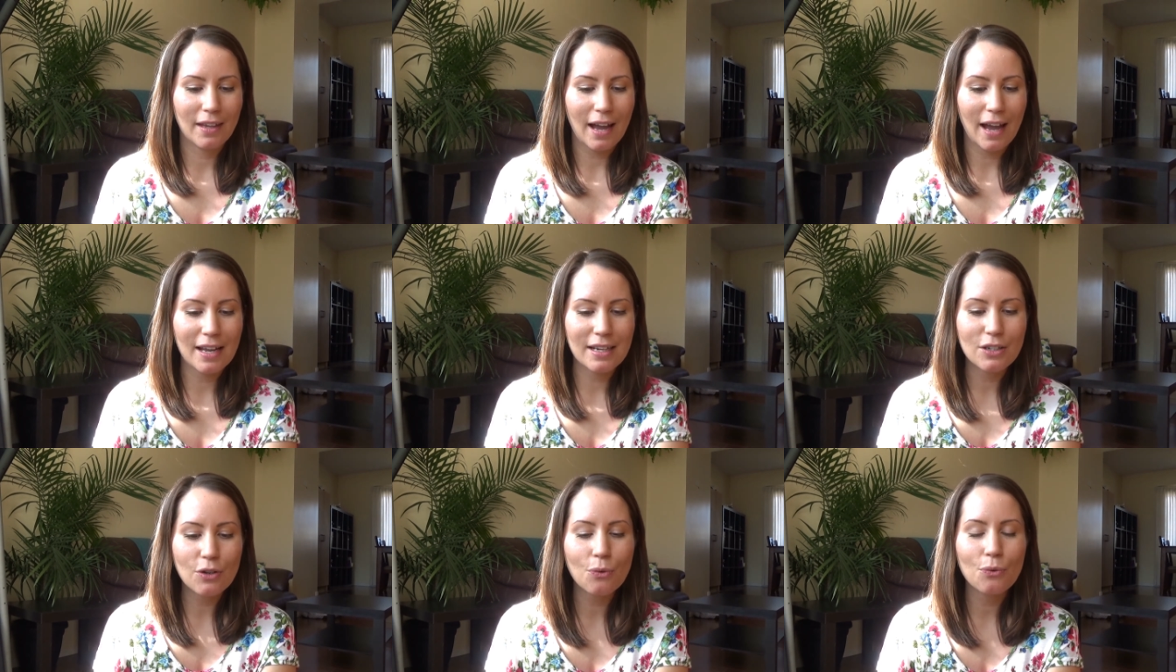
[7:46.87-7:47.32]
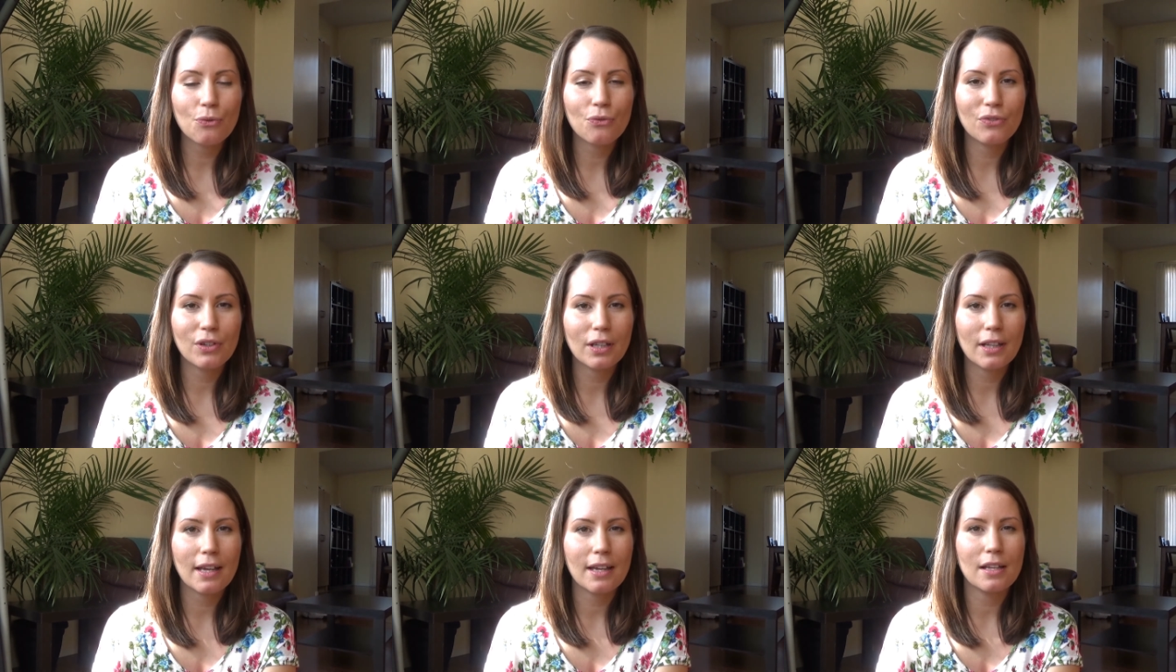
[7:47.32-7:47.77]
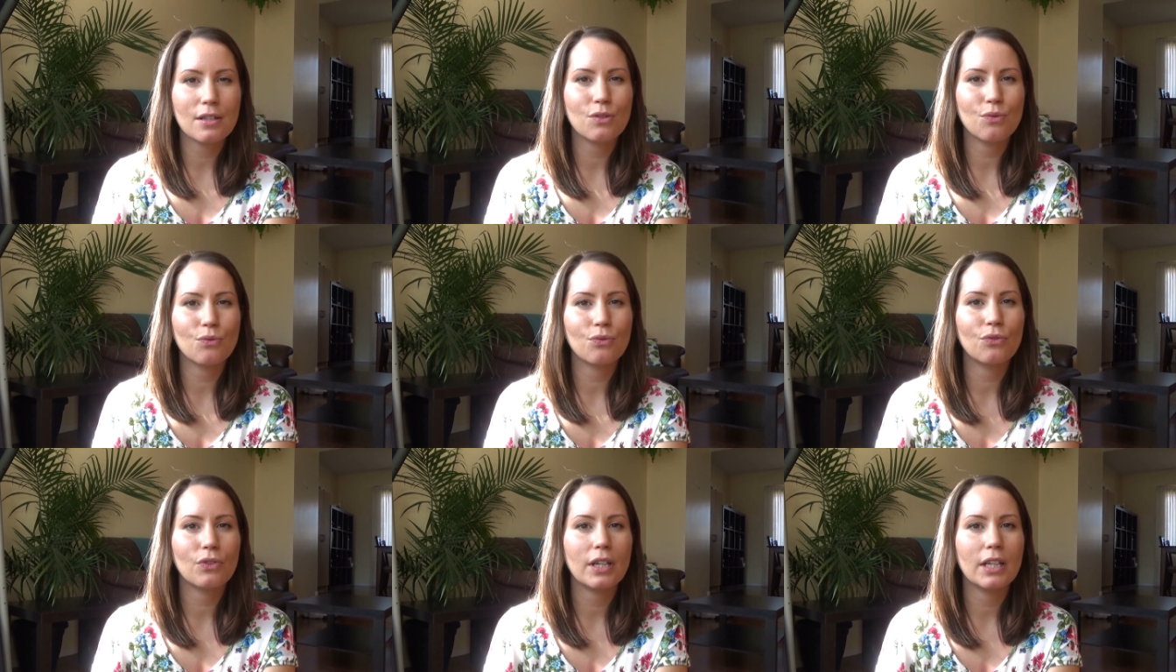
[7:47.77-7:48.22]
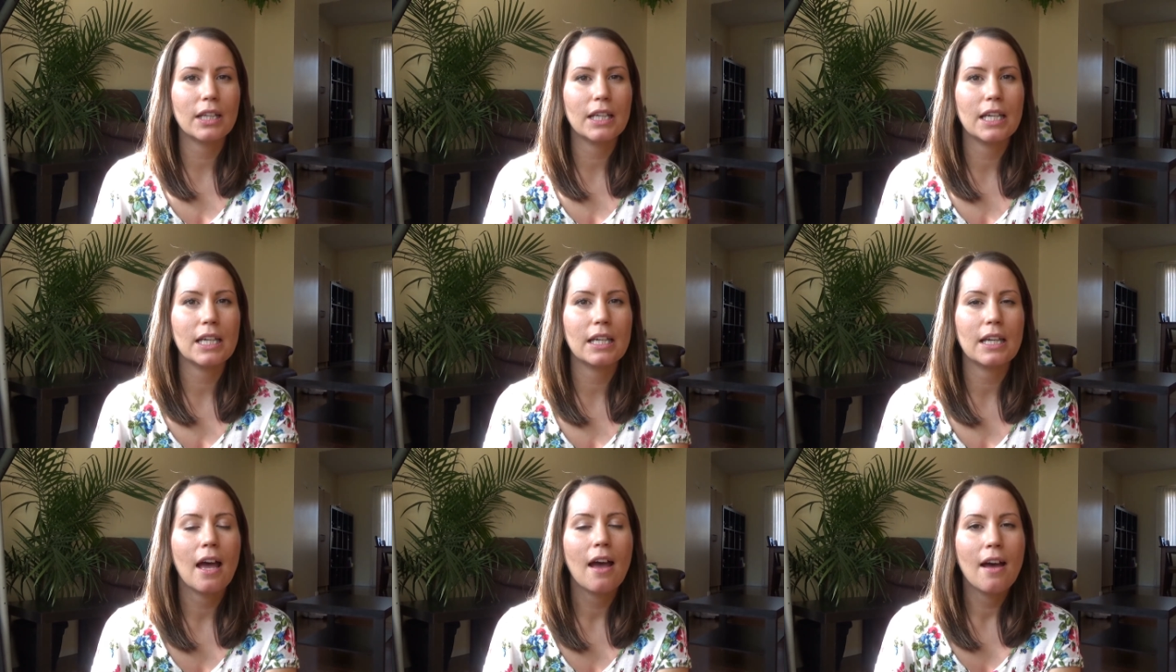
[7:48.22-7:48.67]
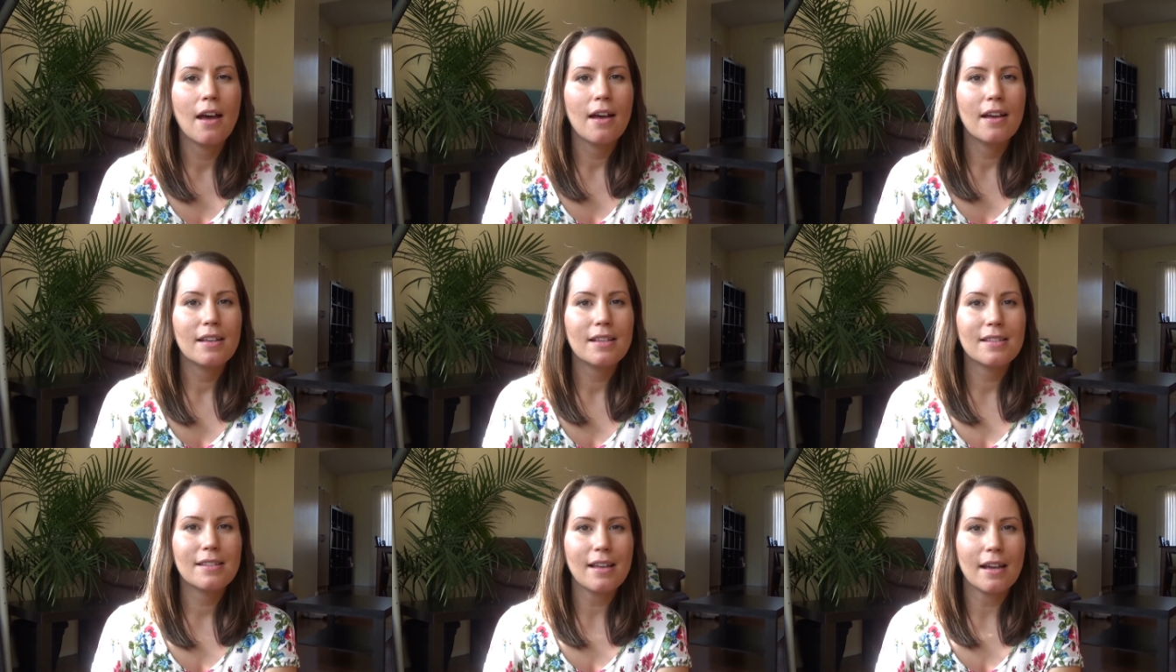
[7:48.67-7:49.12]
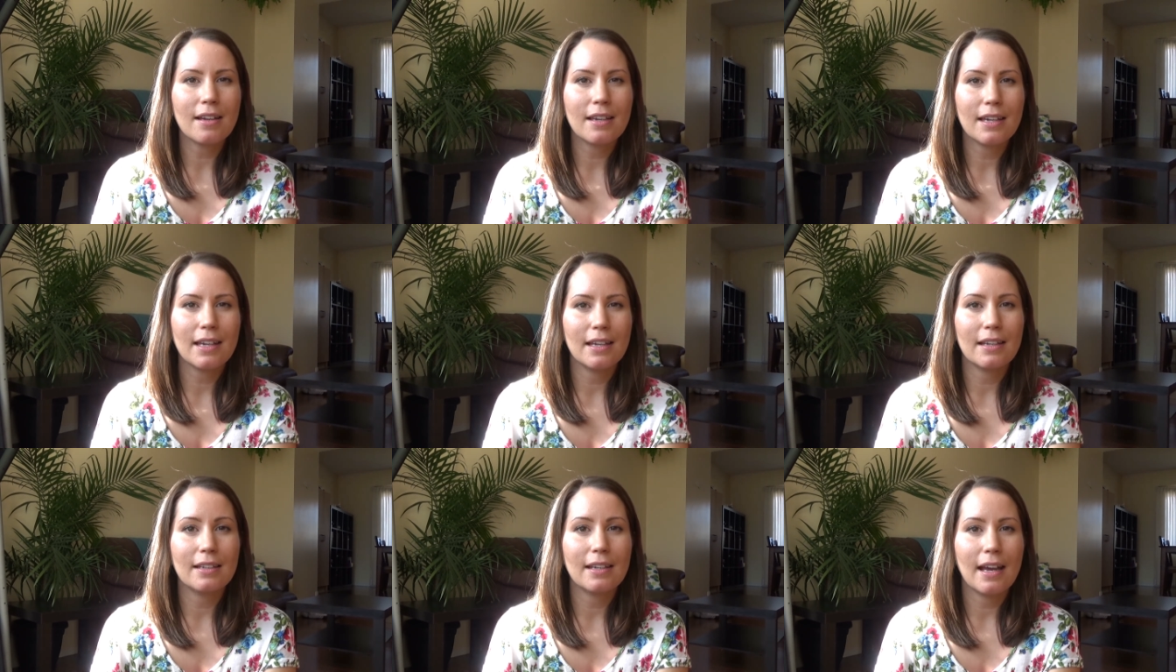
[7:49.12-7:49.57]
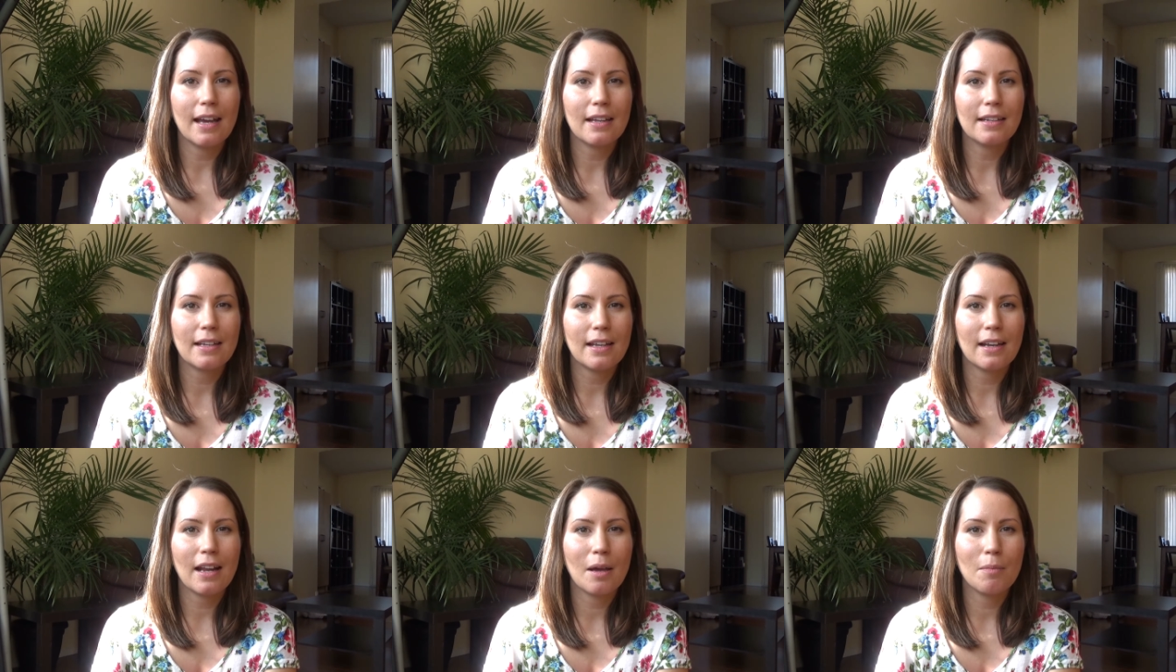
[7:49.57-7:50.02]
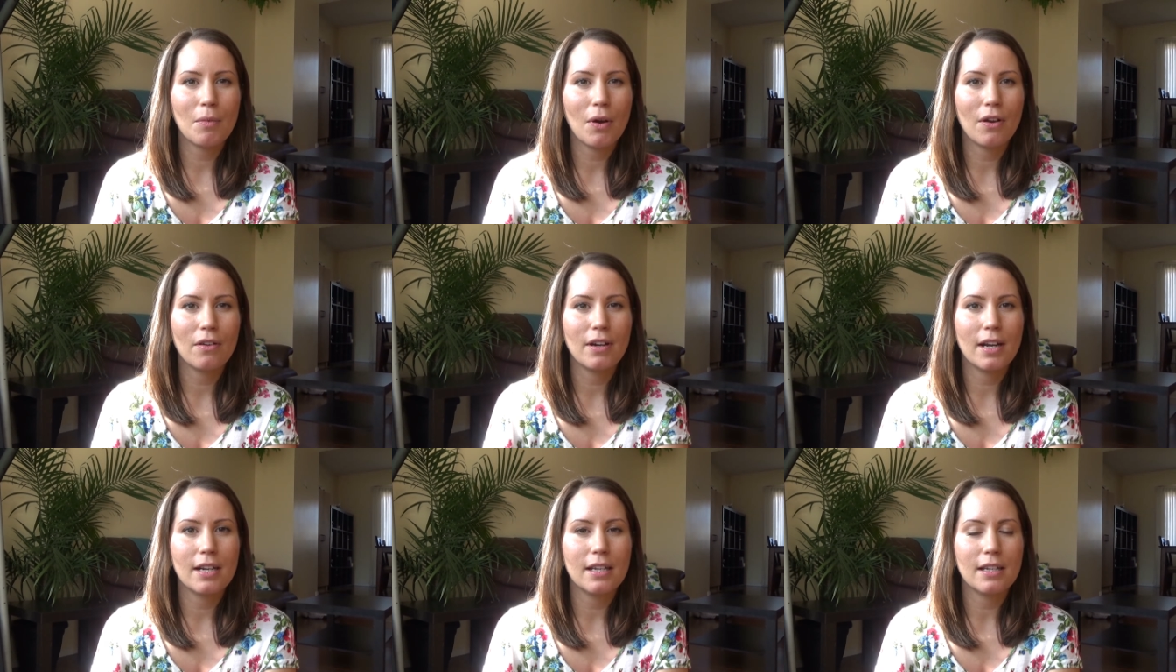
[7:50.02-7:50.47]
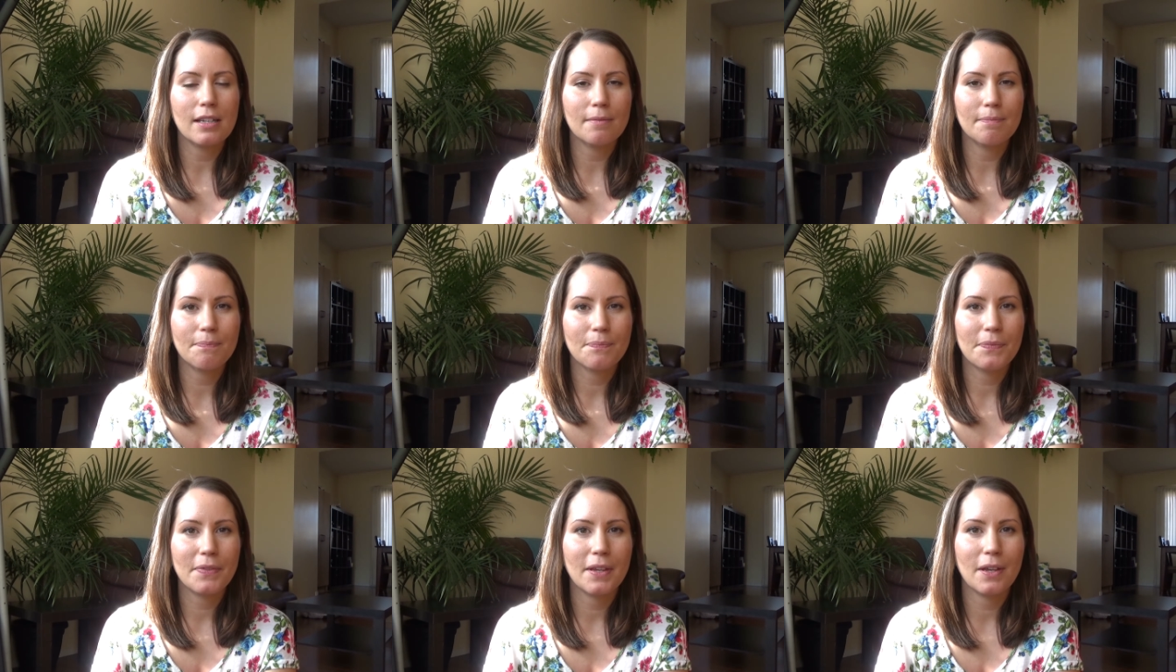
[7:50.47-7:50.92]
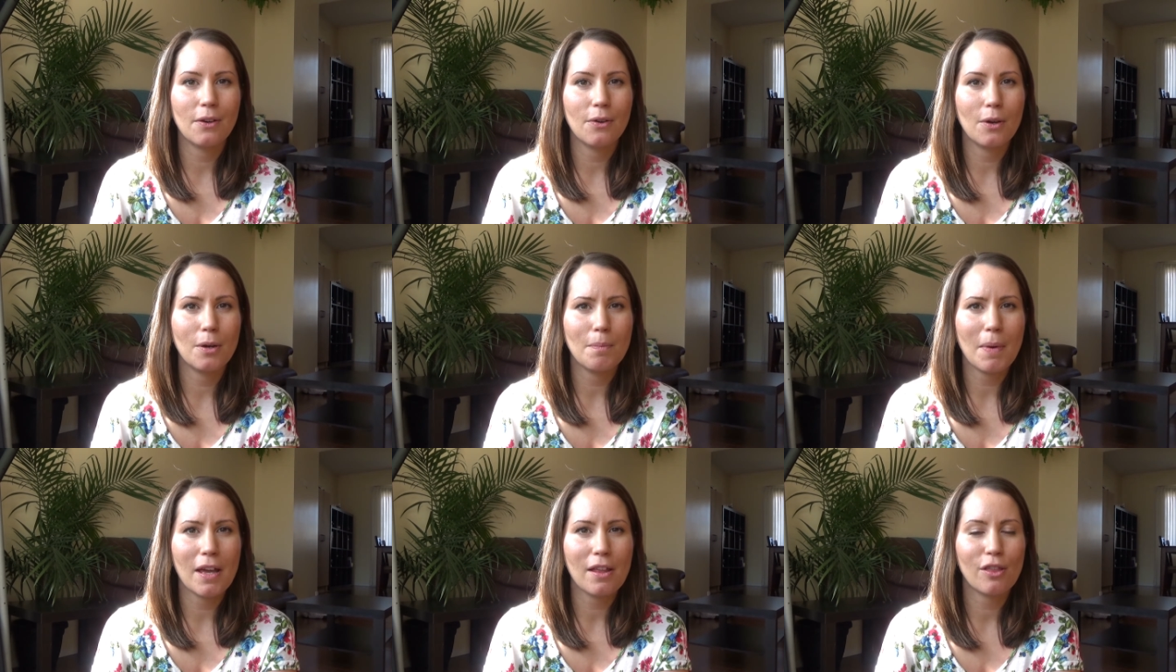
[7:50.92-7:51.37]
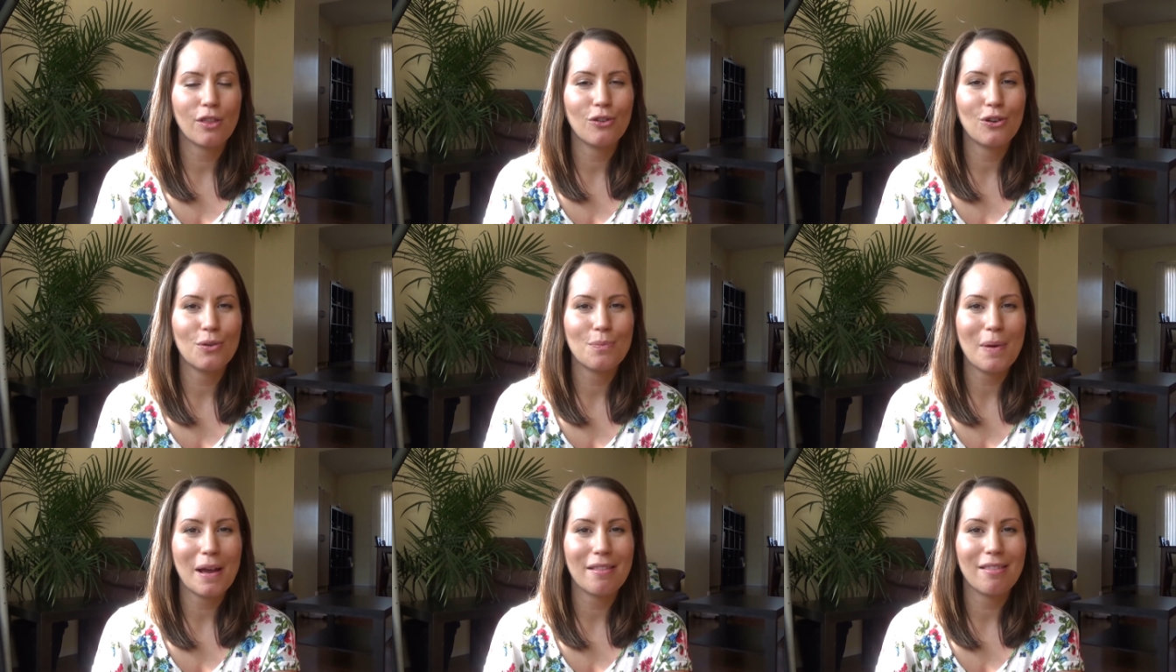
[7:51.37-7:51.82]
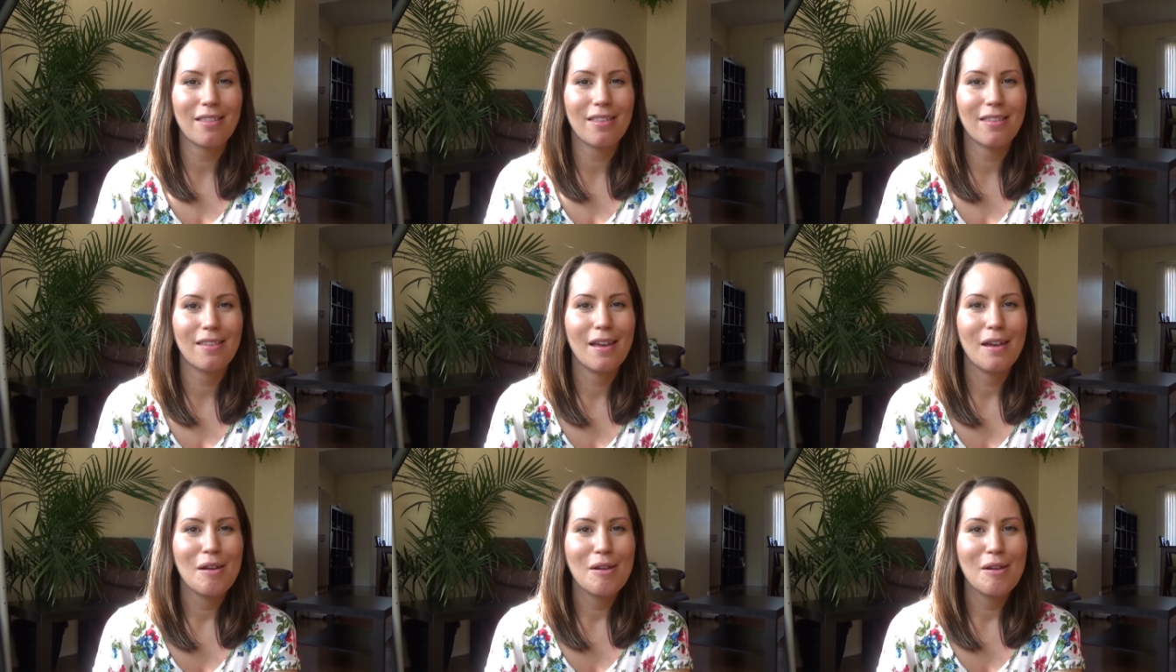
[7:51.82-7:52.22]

I don't feel like it's really sunk in yet, and I'm already, you know, in my 3rd month.